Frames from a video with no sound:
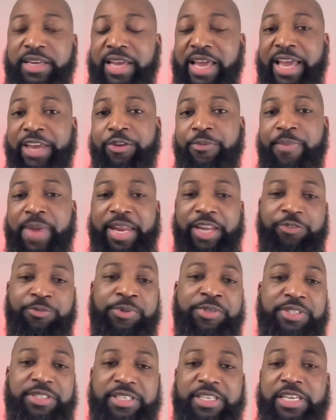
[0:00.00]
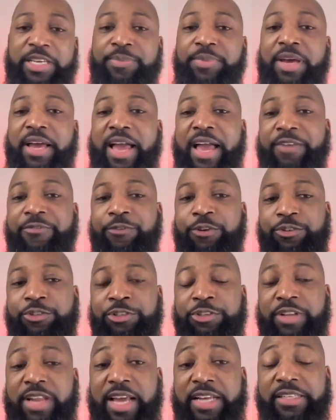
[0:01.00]
and the management team at
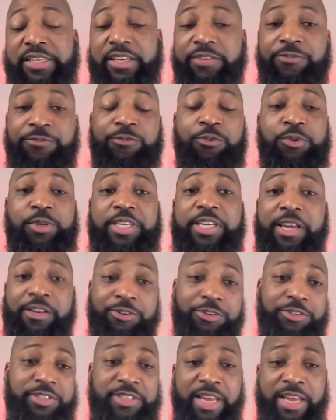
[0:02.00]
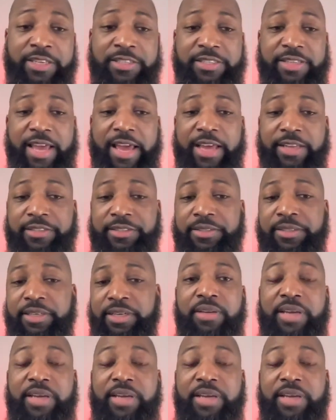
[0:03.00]
Virgin Galactic fully understands that.